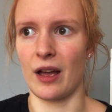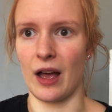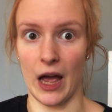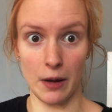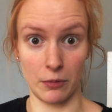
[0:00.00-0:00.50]

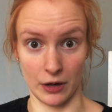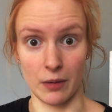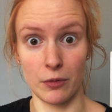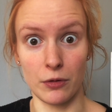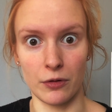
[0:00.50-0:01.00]
I'm gonna
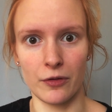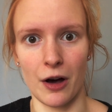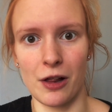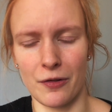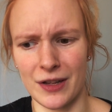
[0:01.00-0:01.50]
move
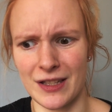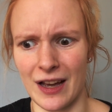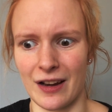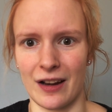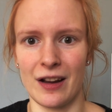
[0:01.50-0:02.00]
all of a
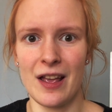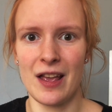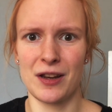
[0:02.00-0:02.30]
sudden